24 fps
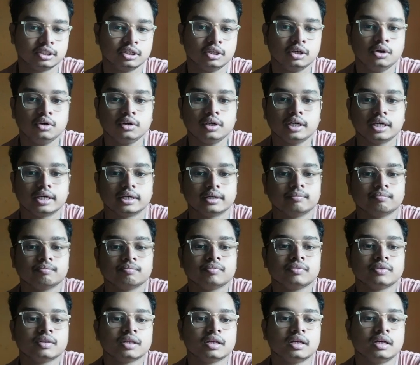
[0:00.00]
Okay.
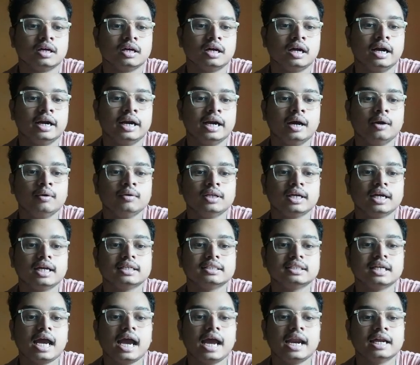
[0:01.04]
Now there
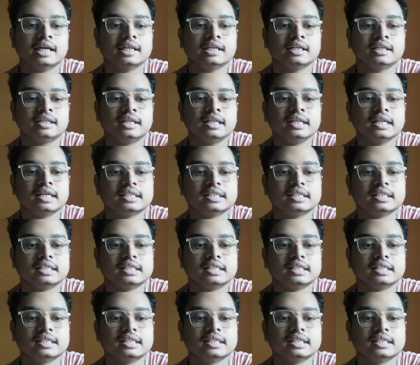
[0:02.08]
is another thing,